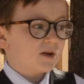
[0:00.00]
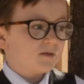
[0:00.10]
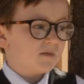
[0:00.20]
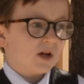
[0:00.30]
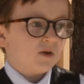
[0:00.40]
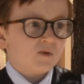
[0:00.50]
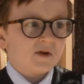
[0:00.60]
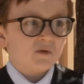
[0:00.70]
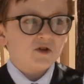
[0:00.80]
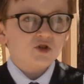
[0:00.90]
con
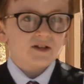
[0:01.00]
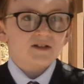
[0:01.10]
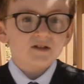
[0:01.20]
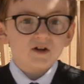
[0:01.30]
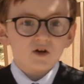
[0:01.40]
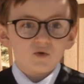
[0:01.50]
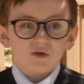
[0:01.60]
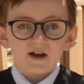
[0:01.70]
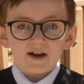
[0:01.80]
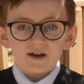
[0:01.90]
we would just go
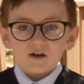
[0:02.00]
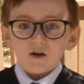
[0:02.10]
like,